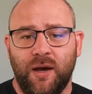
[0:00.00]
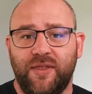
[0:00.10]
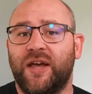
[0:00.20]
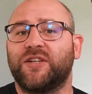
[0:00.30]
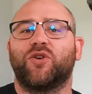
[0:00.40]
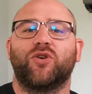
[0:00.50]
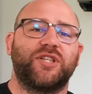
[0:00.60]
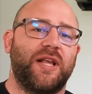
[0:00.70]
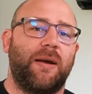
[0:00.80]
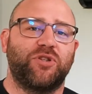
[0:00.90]
And that storage
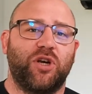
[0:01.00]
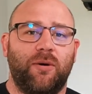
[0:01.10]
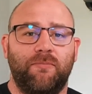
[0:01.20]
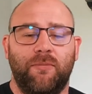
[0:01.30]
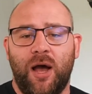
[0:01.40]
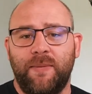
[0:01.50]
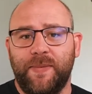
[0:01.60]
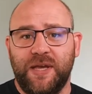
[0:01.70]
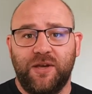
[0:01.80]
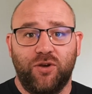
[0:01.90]
snapshot might
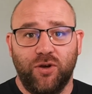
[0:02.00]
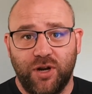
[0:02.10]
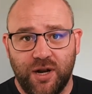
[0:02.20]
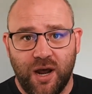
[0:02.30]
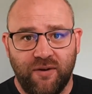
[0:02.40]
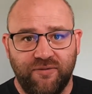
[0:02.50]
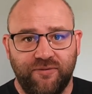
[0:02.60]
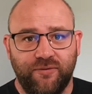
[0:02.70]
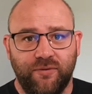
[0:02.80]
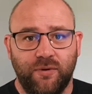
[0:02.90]
be good
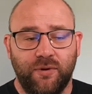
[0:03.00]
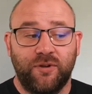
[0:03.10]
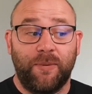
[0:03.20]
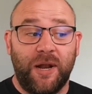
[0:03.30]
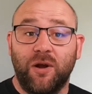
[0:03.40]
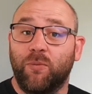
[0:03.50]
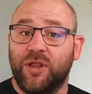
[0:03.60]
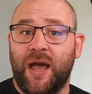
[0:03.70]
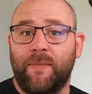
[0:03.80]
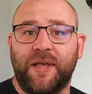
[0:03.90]
enough, depending on what
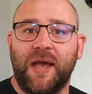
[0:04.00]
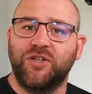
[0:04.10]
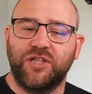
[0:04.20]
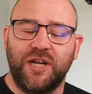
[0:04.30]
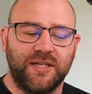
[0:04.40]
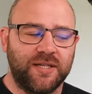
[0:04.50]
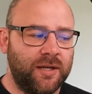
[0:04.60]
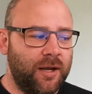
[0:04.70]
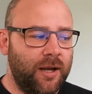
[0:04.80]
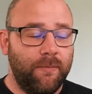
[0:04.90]
the application is.
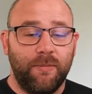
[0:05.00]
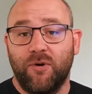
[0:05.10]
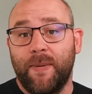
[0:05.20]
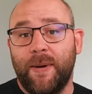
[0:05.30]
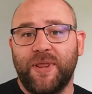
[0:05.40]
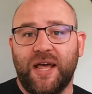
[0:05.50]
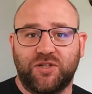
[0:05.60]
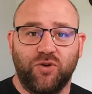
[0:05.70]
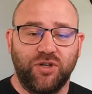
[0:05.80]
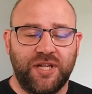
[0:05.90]
But remember, that
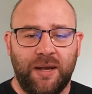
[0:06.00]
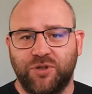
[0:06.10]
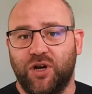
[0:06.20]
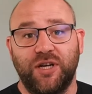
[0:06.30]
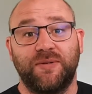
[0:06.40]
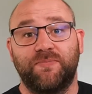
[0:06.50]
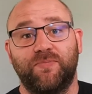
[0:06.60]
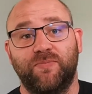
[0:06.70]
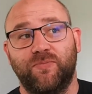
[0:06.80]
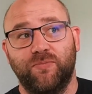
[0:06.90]
storage snapshot is
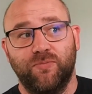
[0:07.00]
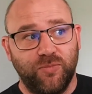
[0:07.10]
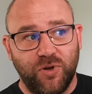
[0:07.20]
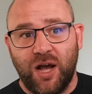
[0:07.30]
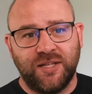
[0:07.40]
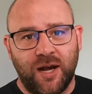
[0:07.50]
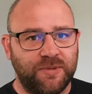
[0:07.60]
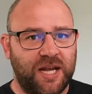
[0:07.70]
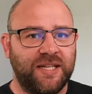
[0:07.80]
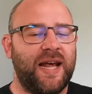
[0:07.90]
9 times
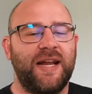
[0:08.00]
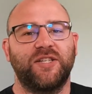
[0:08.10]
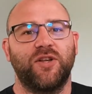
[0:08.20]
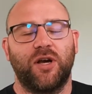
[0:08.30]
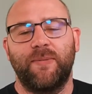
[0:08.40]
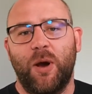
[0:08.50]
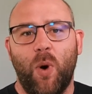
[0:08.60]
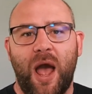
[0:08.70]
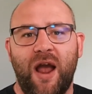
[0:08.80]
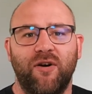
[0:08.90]
out of 10 is not going to be
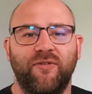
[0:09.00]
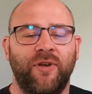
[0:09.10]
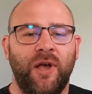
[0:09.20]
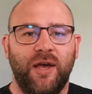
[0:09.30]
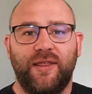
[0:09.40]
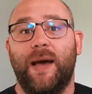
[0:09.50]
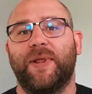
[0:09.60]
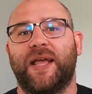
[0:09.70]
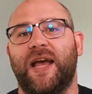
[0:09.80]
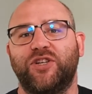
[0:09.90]
aware of the
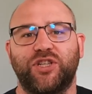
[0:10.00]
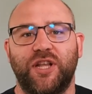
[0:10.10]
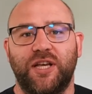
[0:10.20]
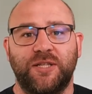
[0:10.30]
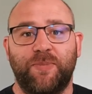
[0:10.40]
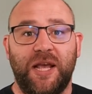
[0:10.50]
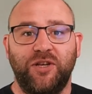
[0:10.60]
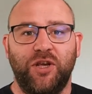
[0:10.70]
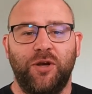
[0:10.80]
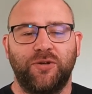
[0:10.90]
application that is being
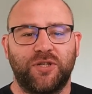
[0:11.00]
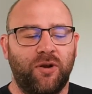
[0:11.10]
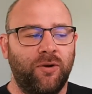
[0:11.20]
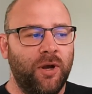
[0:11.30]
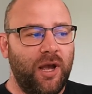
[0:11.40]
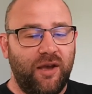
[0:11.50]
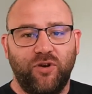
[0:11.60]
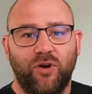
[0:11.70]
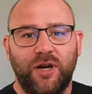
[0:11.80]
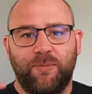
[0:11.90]
used. So if
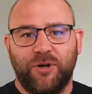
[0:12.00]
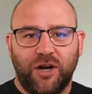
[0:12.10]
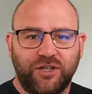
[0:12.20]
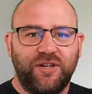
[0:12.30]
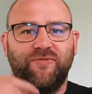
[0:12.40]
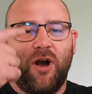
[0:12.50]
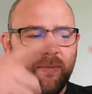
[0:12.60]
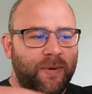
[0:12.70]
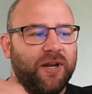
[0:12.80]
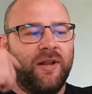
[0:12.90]
you're in a production
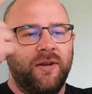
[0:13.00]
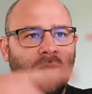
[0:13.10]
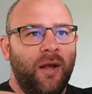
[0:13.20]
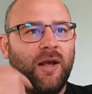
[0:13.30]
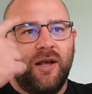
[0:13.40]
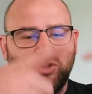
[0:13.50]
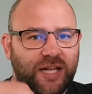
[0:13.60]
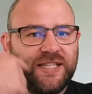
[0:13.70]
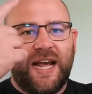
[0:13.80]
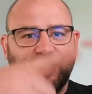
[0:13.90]
environment and
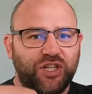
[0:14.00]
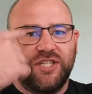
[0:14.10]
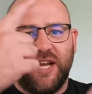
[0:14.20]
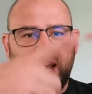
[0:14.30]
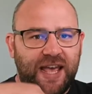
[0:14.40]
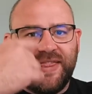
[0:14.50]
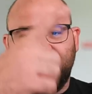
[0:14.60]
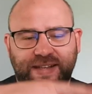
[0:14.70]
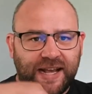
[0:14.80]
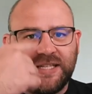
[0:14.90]
transactions are hitting
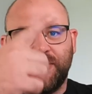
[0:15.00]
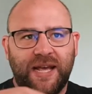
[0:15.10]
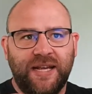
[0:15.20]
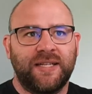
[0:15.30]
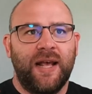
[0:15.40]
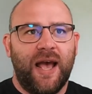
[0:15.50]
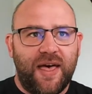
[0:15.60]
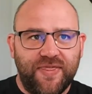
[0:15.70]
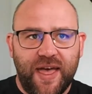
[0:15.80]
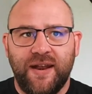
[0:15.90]
that database,
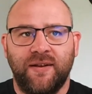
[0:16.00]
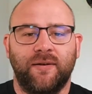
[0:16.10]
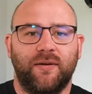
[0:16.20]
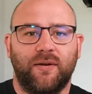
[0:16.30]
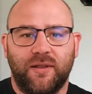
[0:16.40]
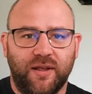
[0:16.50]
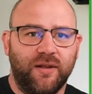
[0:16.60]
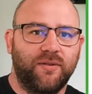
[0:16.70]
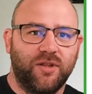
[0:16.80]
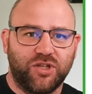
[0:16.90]
and then
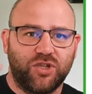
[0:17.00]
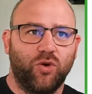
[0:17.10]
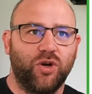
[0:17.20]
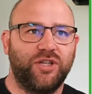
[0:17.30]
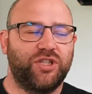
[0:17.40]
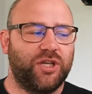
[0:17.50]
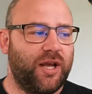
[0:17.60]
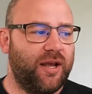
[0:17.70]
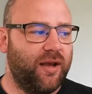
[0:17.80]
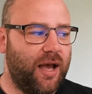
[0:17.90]
the storage
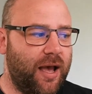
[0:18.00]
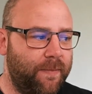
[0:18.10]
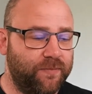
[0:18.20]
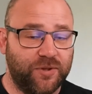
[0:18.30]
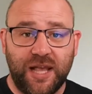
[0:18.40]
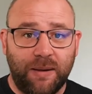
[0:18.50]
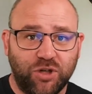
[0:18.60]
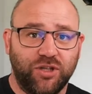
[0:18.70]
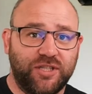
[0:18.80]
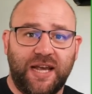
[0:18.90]

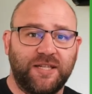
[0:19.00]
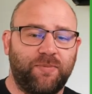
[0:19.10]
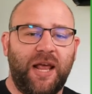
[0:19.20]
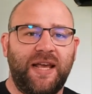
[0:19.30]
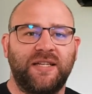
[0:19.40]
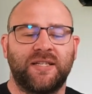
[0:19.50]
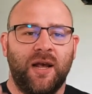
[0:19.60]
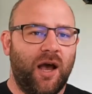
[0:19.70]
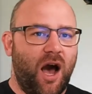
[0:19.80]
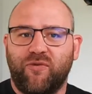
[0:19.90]
snapshot takes place
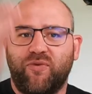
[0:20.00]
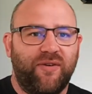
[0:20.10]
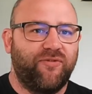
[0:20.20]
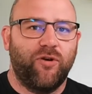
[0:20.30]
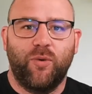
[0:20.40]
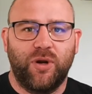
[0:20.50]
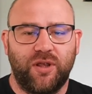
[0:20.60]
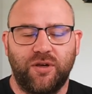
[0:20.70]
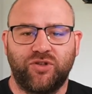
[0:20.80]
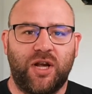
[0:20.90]
halfway through one
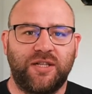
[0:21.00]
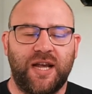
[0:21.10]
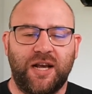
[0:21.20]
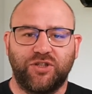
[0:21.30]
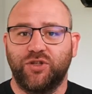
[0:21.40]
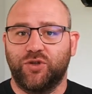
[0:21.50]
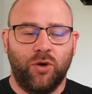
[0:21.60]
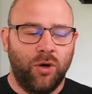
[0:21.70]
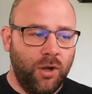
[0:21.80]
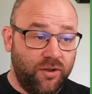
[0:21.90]
of those transactions
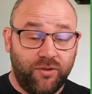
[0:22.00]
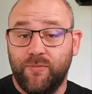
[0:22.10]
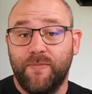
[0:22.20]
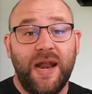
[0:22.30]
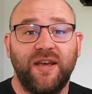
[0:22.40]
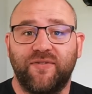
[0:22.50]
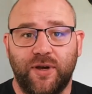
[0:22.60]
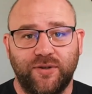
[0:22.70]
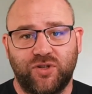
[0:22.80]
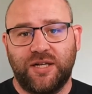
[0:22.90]
or through many of
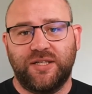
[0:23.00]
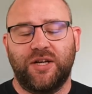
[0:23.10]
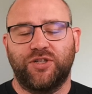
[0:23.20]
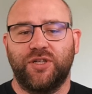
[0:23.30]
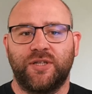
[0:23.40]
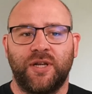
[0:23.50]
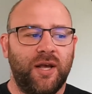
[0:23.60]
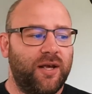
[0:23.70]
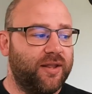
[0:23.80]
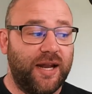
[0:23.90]
those transactions,
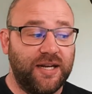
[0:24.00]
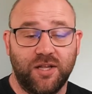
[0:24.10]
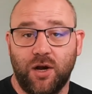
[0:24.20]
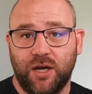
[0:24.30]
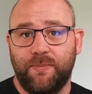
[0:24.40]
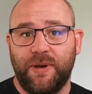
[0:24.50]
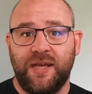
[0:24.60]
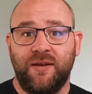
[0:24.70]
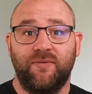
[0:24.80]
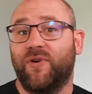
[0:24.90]
then it's not going to
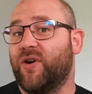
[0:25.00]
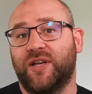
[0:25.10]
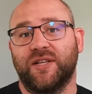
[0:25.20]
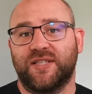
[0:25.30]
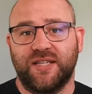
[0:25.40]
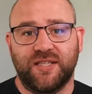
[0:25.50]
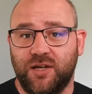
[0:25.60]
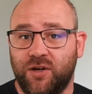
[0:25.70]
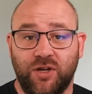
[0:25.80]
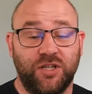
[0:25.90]
be very
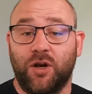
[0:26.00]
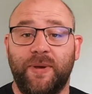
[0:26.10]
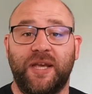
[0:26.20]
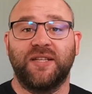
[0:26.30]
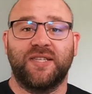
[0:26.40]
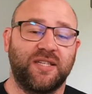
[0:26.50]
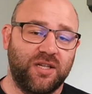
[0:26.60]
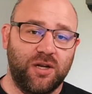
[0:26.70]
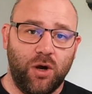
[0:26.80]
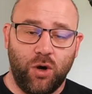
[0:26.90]
consistent. It's not going to be
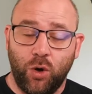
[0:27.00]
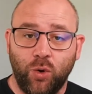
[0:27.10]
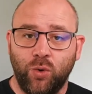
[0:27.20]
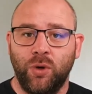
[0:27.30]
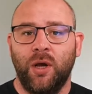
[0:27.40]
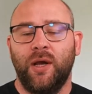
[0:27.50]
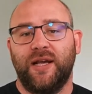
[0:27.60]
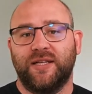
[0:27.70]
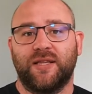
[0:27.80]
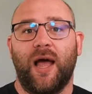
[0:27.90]
consistent at all.
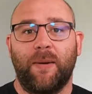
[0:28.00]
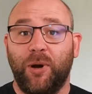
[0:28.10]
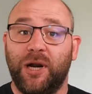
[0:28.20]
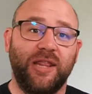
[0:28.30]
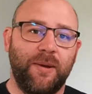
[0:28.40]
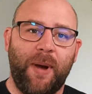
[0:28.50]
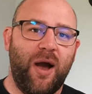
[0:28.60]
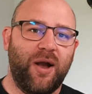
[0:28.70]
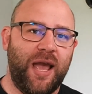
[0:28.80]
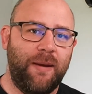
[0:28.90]
It's like pulling the
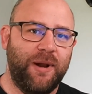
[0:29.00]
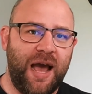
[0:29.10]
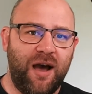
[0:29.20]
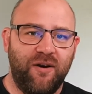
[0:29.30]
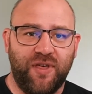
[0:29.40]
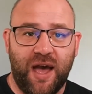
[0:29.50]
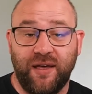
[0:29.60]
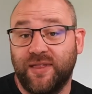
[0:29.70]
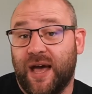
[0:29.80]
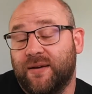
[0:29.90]
power cable out of
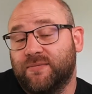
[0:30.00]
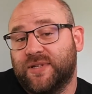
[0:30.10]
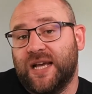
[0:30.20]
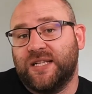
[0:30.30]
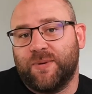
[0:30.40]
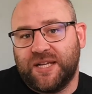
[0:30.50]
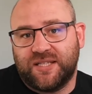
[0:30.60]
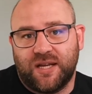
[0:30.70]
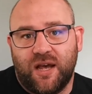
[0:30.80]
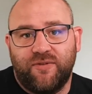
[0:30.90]
that database
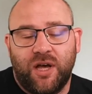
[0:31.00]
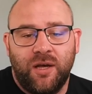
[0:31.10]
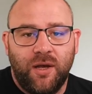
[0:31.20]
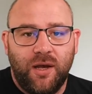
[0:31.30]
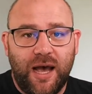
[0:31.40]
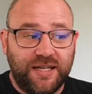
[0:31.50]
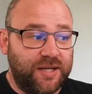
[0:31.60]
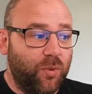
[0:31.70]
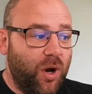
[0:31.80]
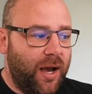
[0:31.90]
server, as
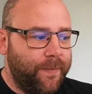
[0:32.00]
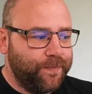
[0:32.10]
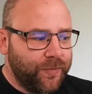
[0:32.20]
it were.